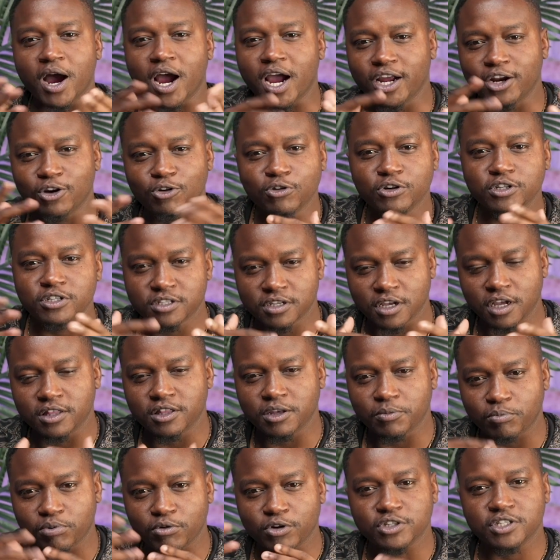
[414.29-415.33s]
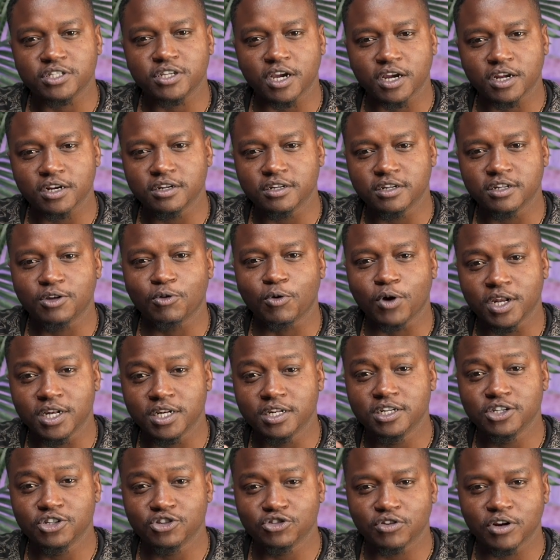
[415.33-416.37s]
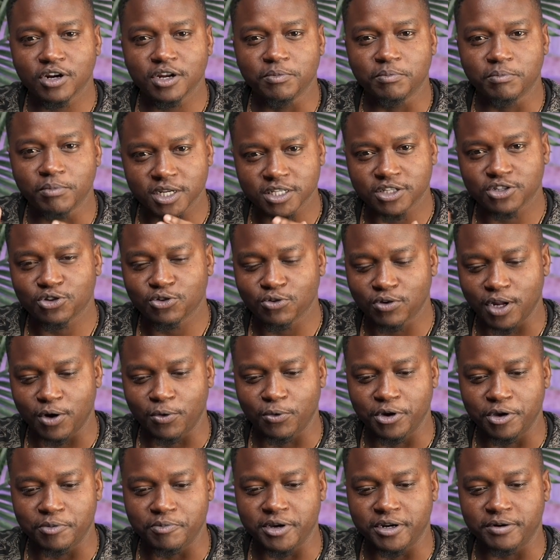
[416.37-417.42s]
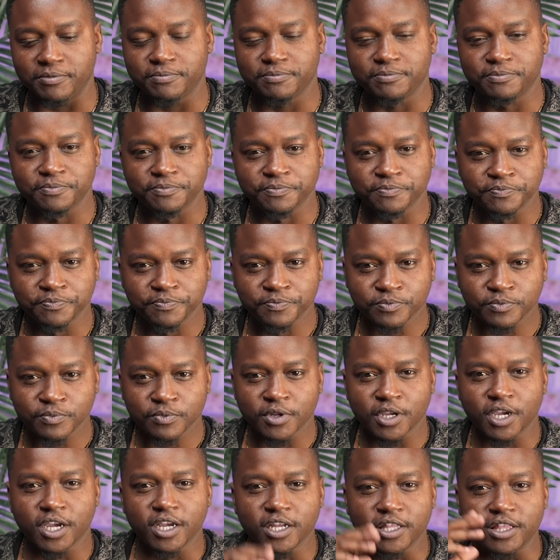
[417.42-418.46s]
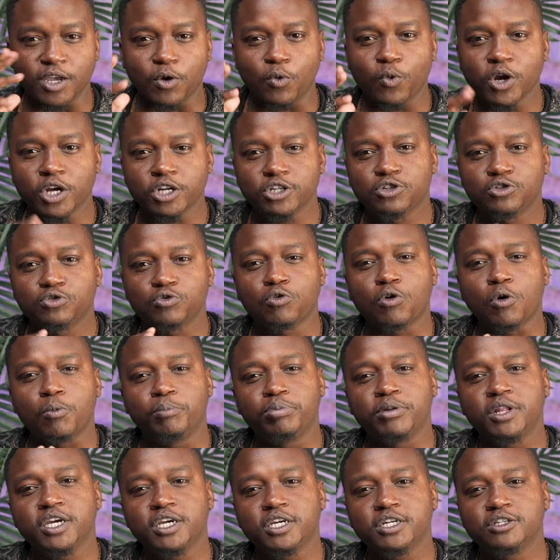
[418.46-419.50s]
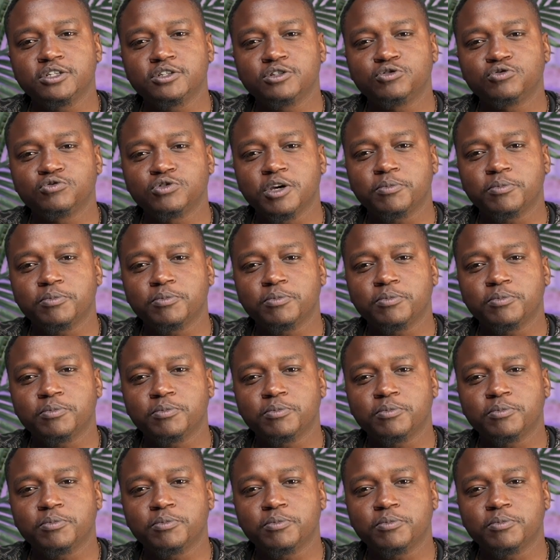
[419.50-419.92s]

I know it's the poissade, they were literally muscular women. They went to complain to the